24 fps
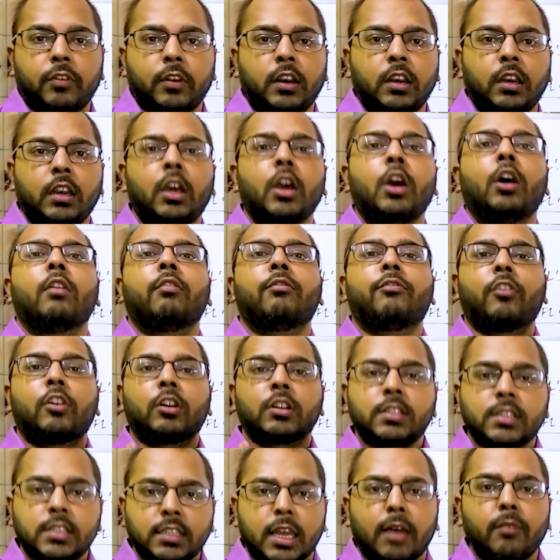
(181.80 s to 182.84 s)
field, for
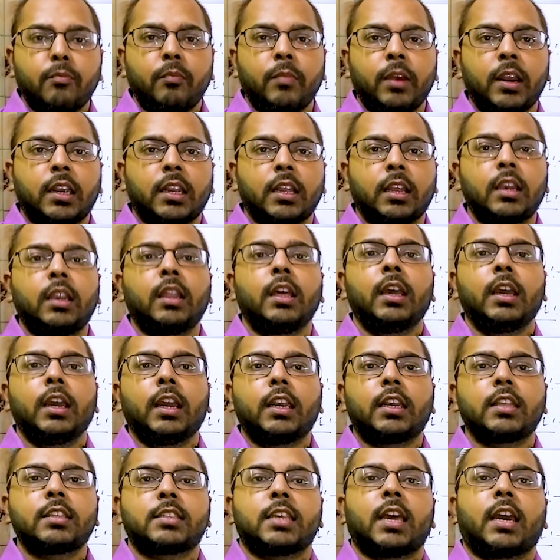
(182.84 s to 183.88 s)
some metal
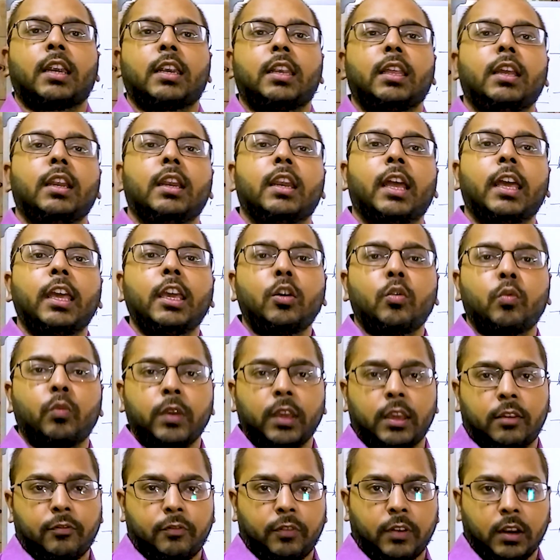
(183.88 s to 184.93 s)
it is acting like
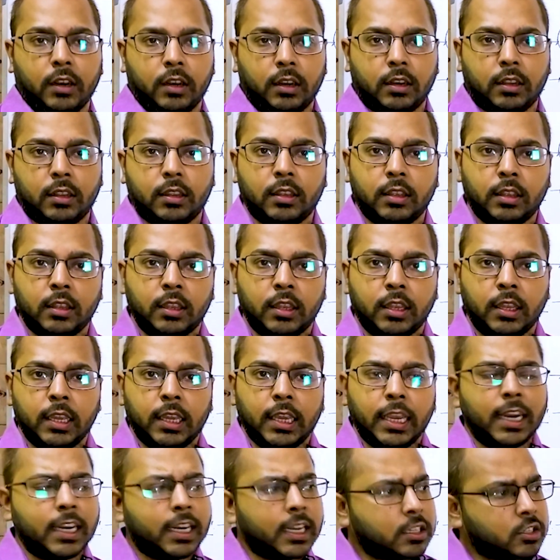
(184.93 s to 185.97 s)
weak field.
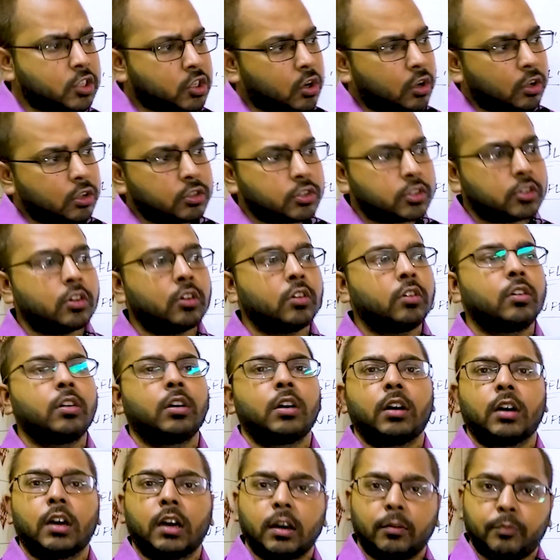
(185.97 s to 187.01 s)
It has
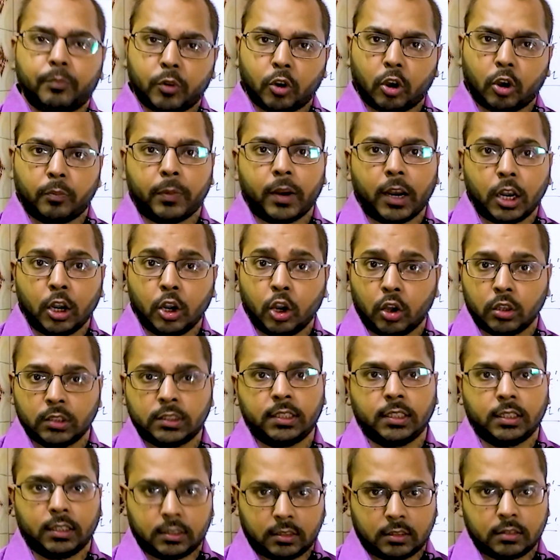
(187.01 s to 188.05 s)
also a proper
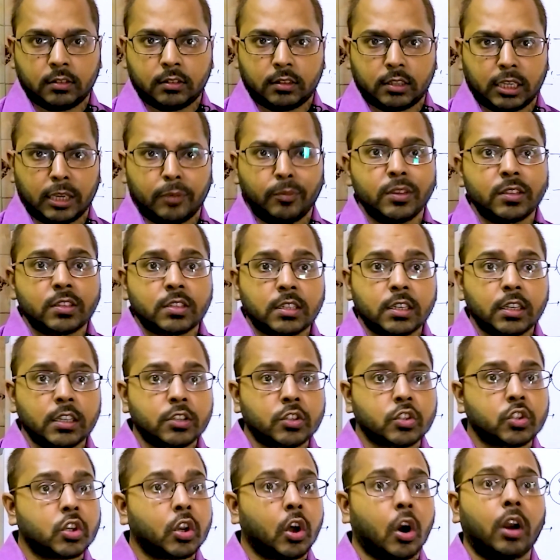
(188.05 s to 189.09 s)
logic. Chemistry
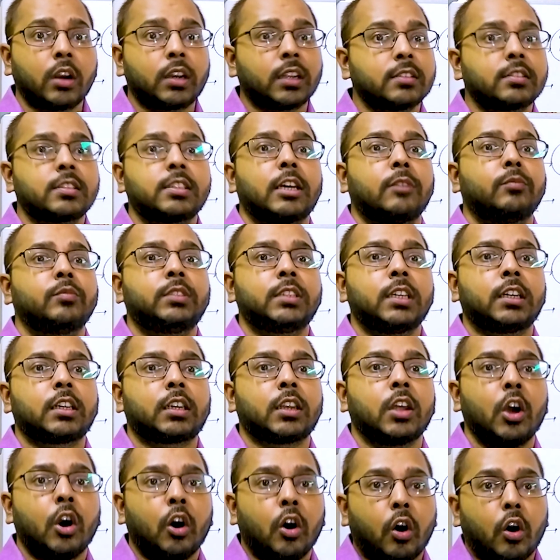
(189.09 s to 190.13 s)
is not a subject
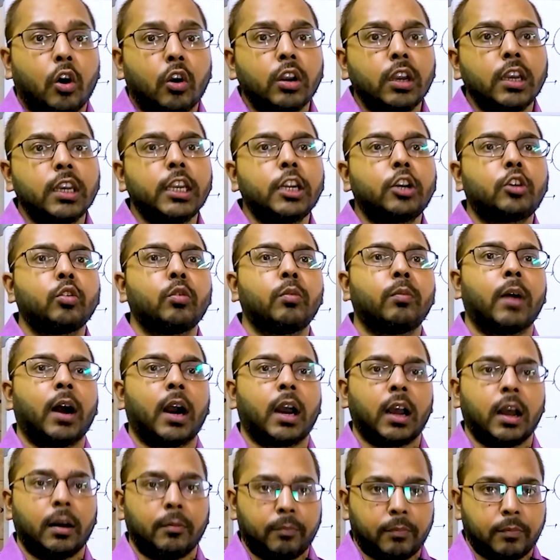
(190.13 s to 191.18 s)
only to
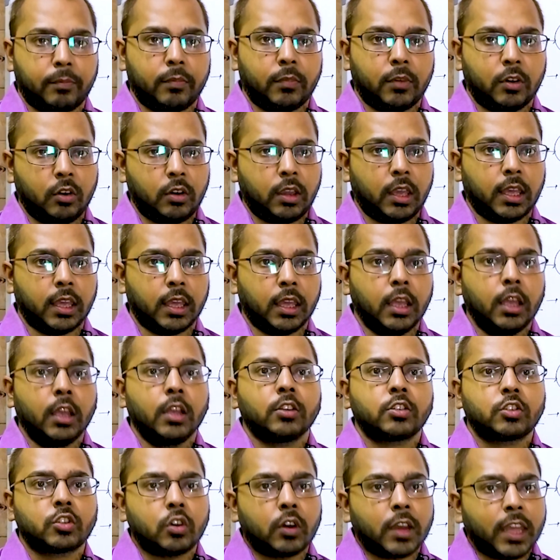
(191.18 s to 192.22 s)
Maga. Okay,
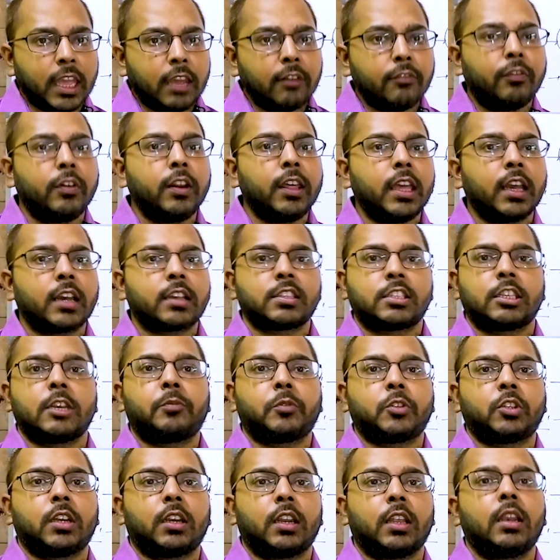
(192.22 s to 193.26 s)
so every
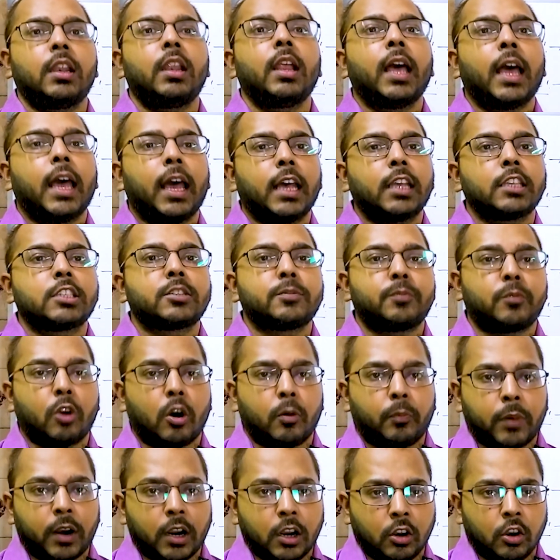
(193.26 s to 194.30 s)
exceptional has
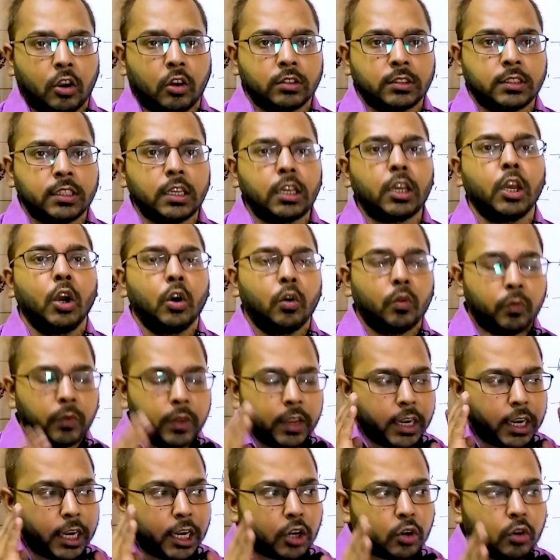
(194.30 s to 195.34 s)
proper logic. We
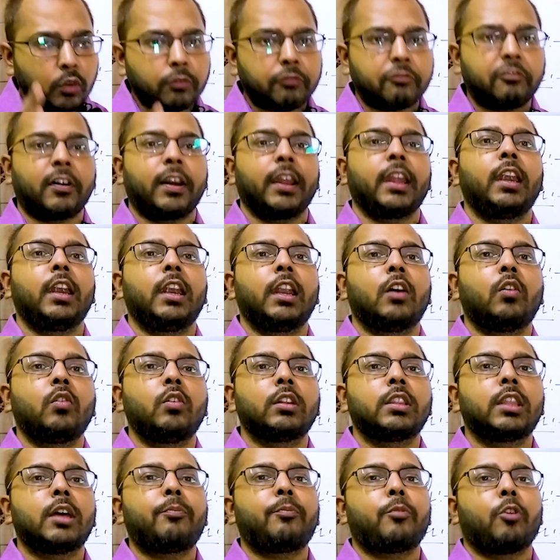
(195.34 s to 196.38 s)
need to find
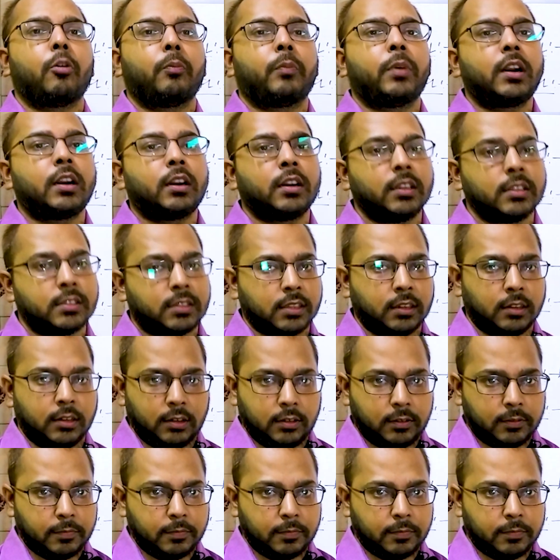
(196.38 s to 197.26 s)
out the proper reason.